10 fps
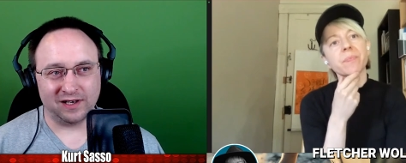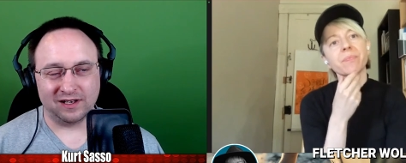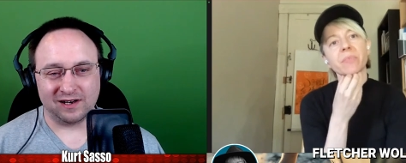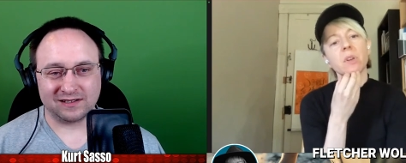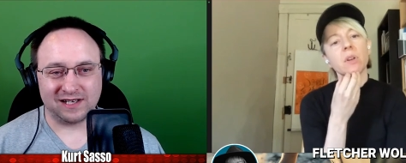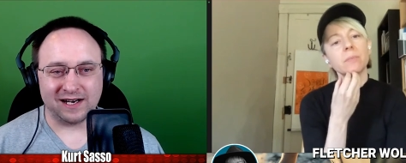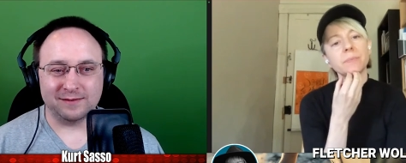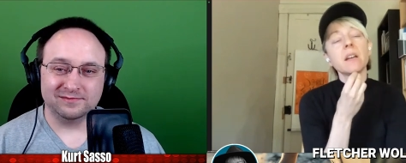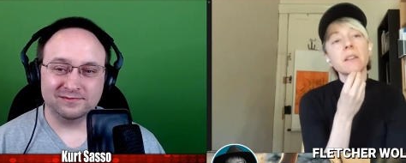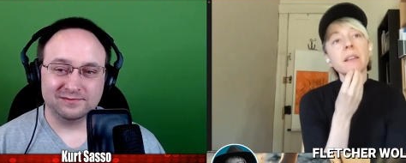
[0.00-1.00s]
Speaker 1: long time?
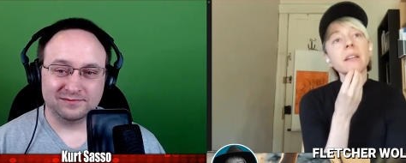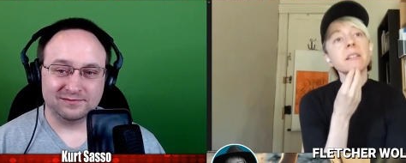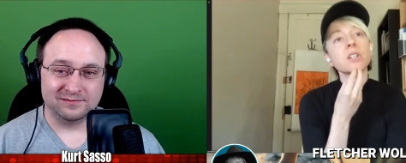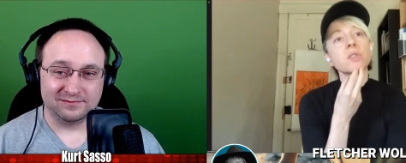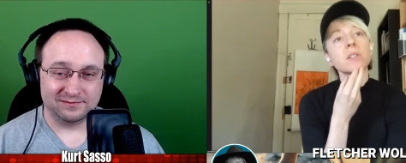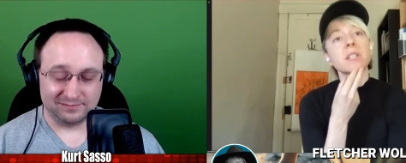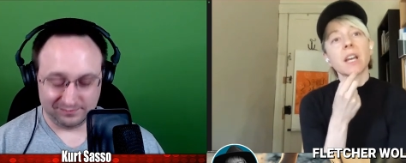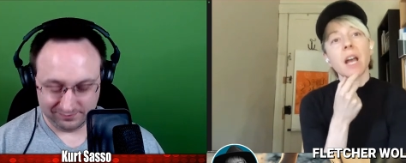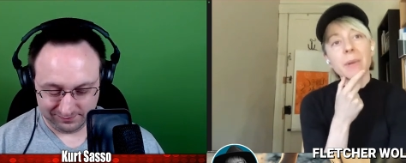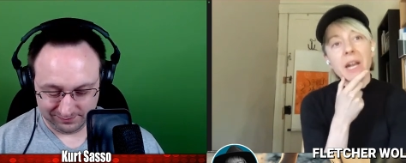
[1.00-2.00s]
Speaker 2: That's interesting. I
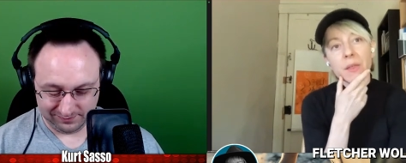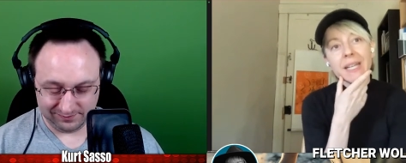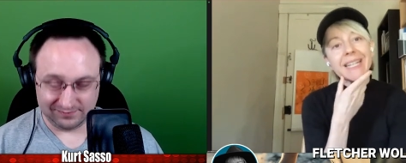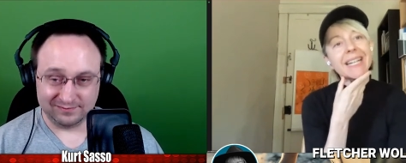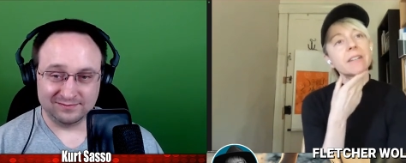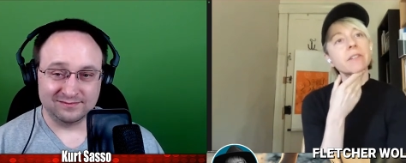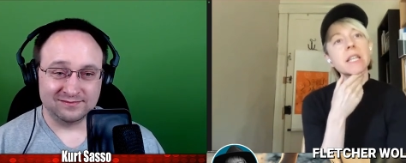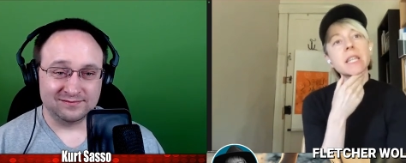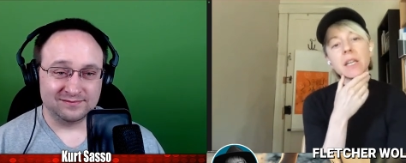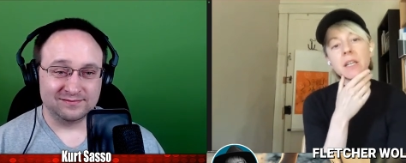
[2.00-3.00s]
mean, I think
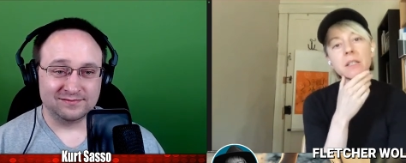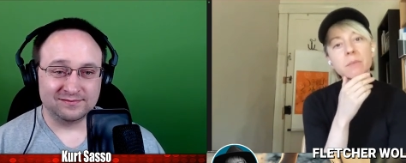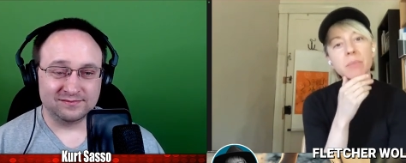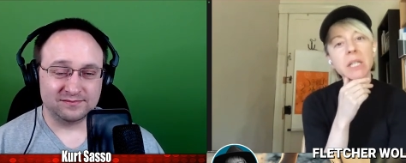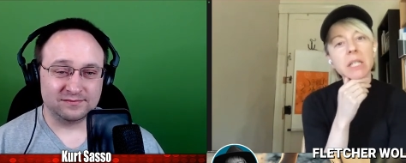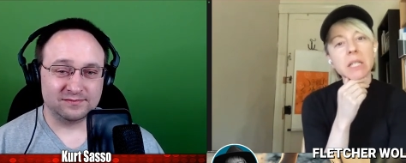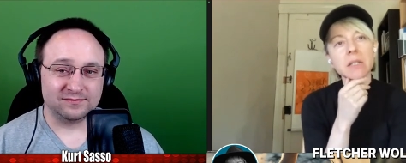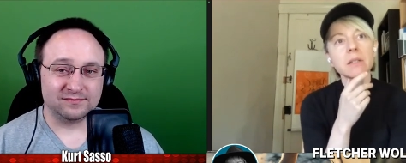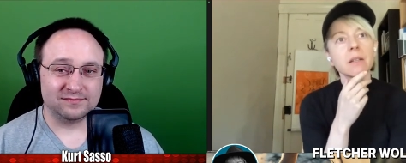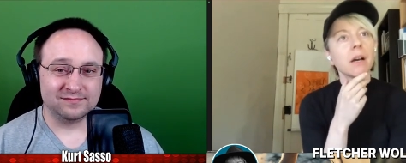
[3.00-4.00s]
everything's been
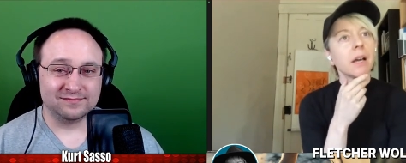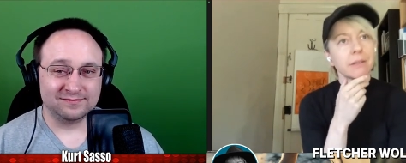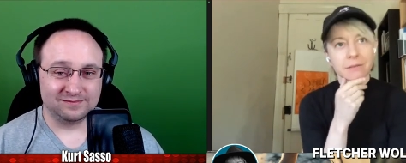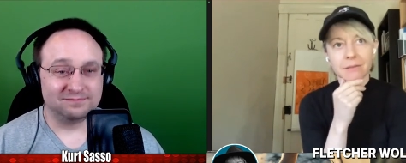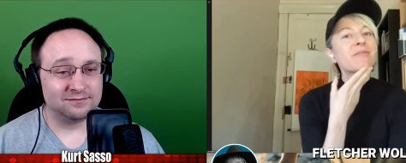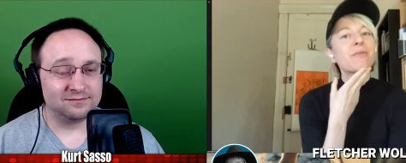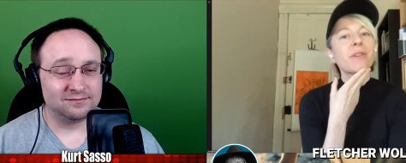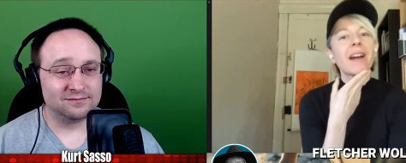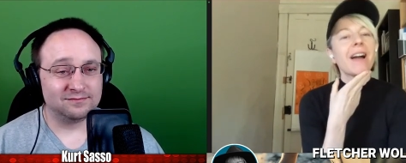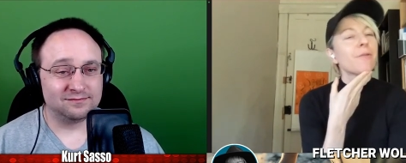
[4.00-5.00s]
done
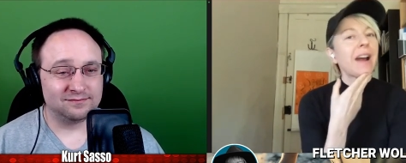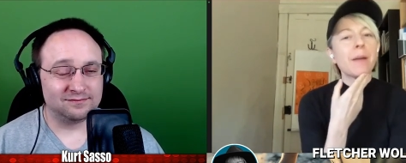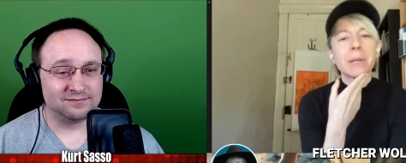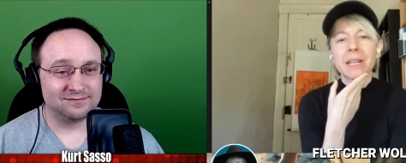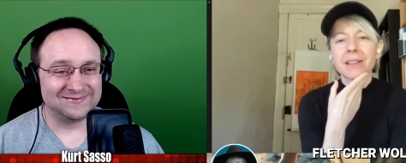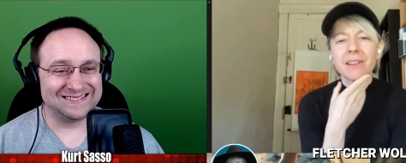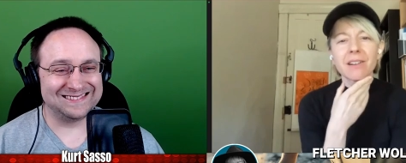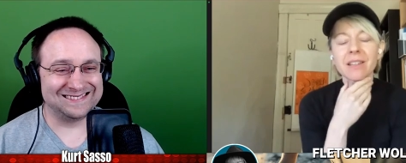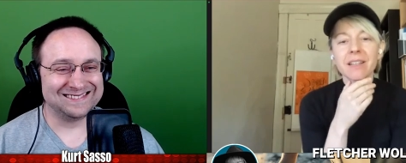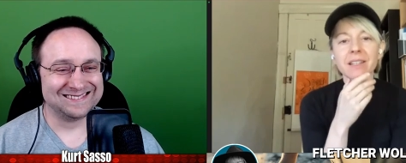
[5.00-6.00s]
forever. I mean, you know, I
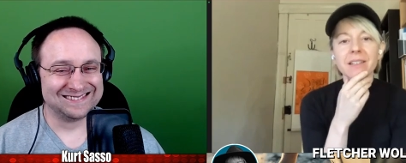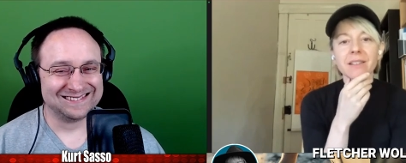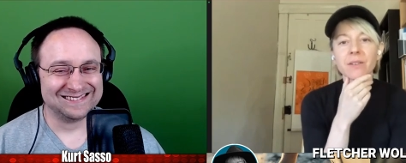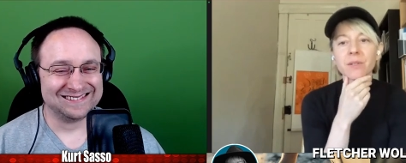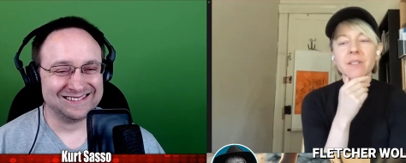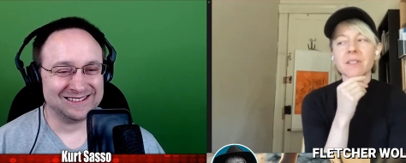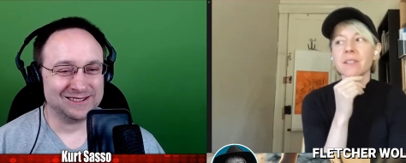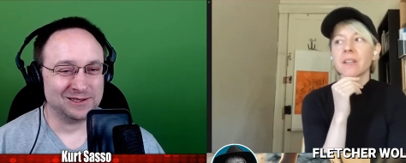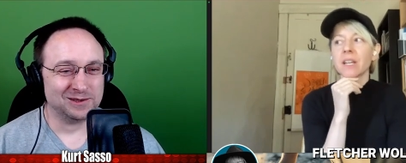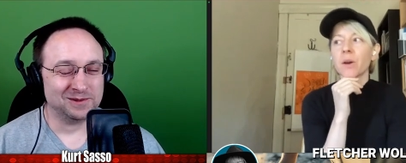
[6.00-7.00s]
think that there was
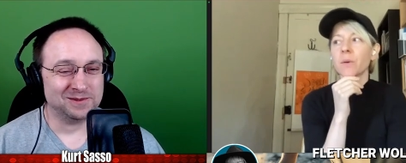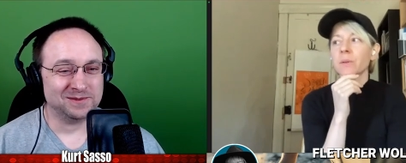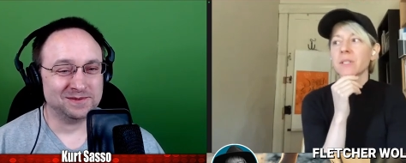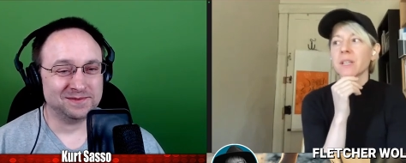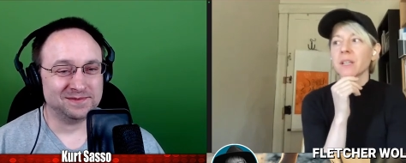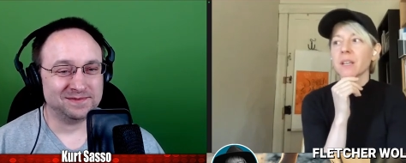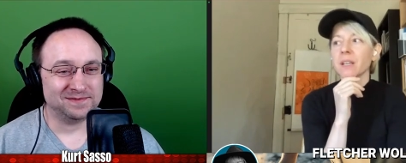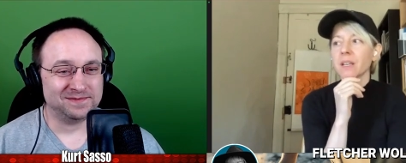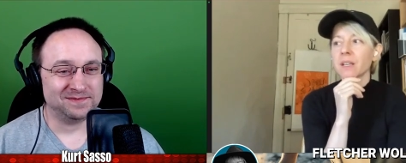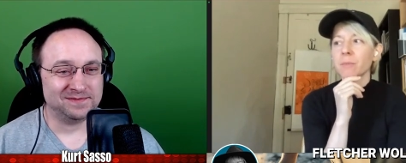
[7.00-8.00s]
there was a
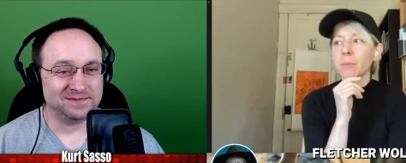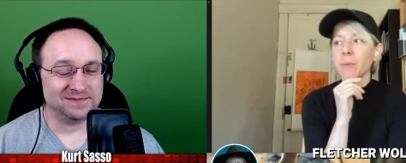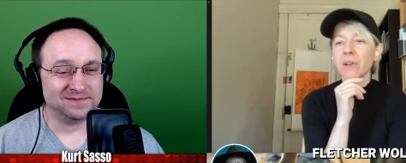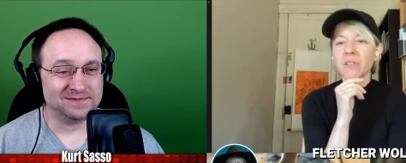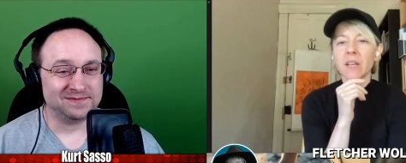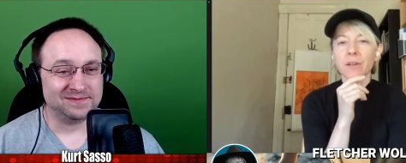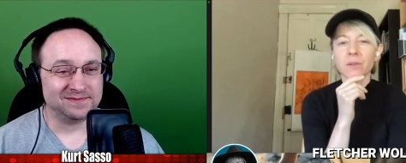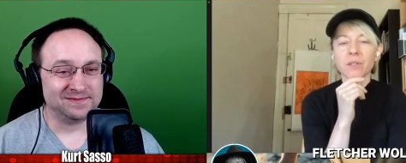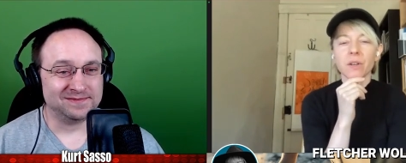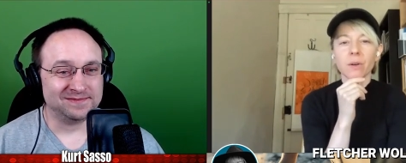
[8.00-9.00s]
maybe about 10 years
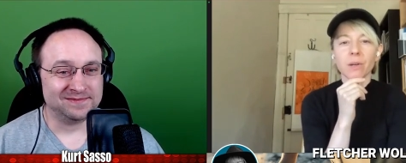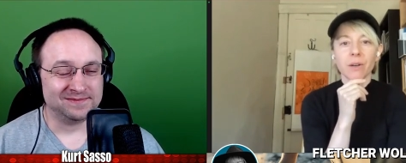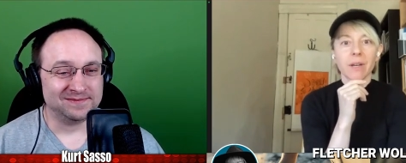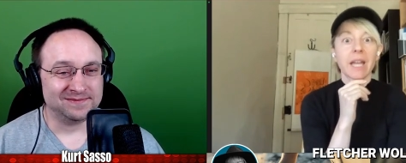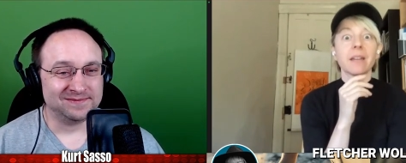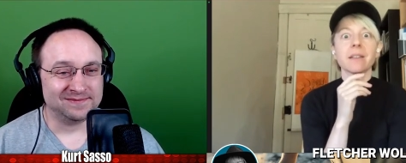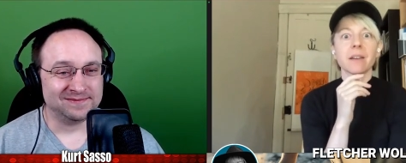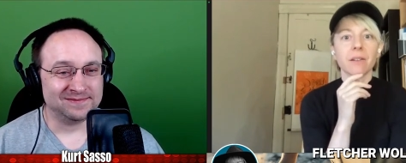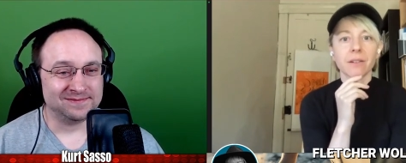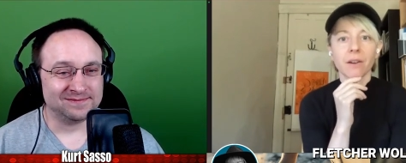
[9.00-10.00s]
ago, you know,
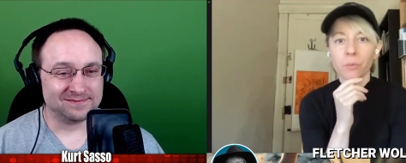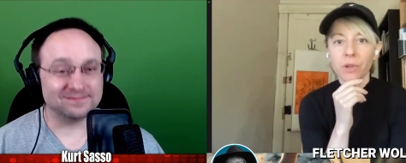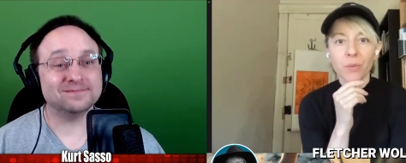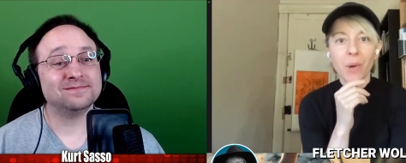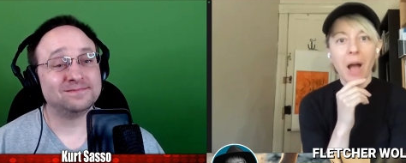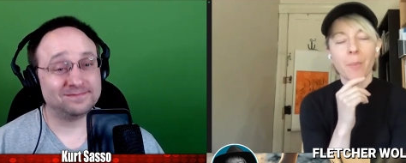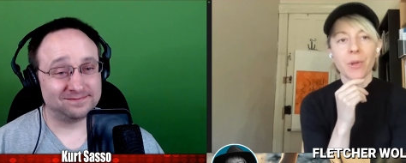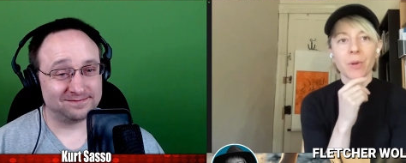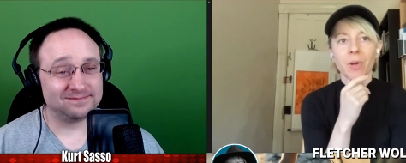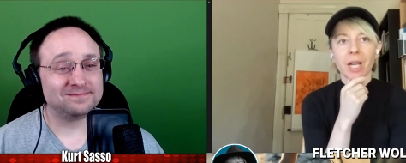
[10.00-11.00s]
handheld got really popular
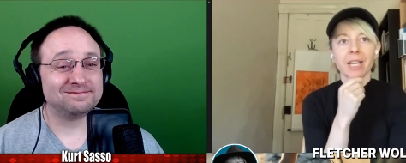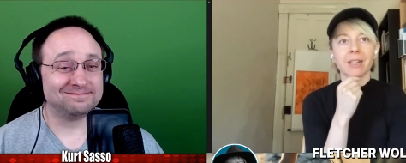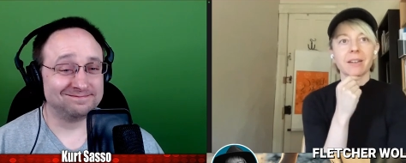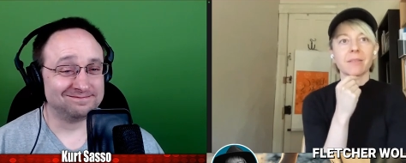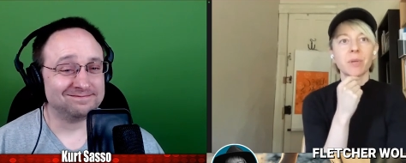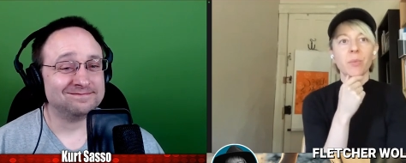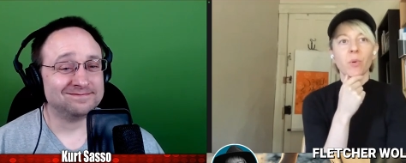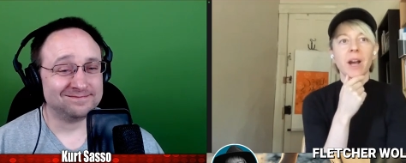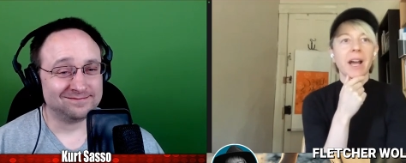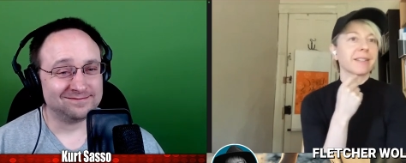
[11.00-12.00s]
again and people were
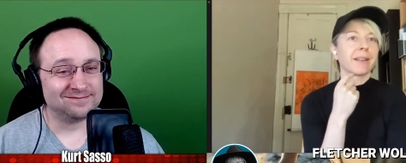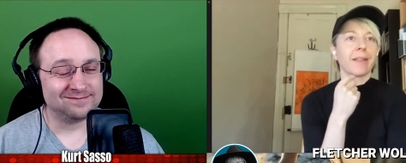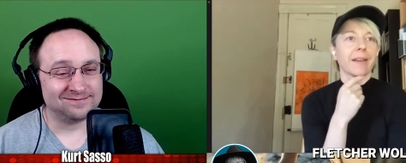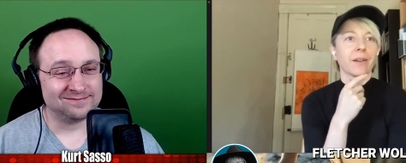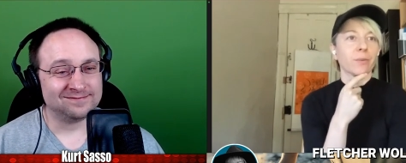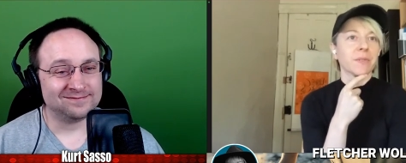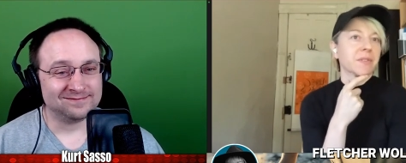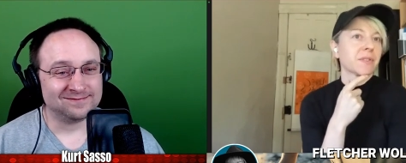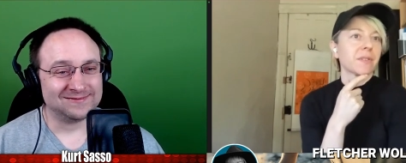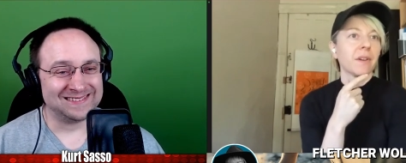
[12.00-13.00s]
acting like it
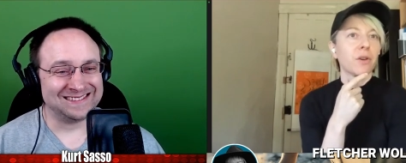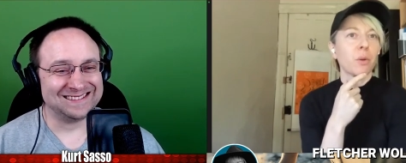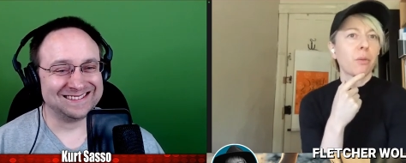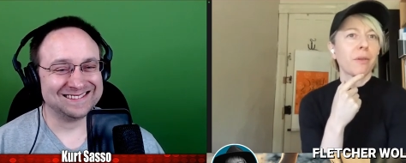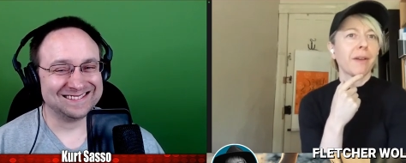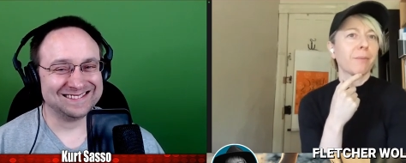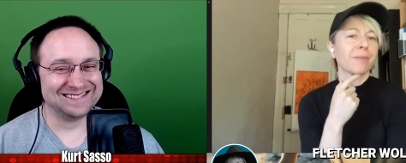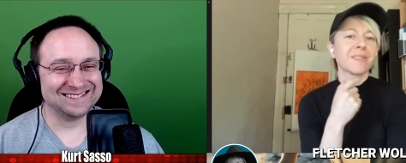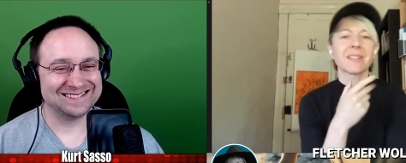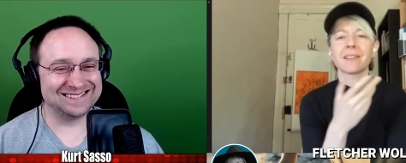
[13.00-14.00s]
was a new thing. It was
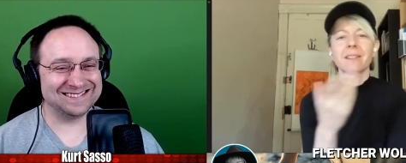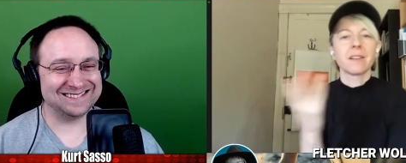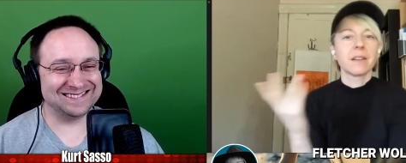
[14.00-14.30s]
like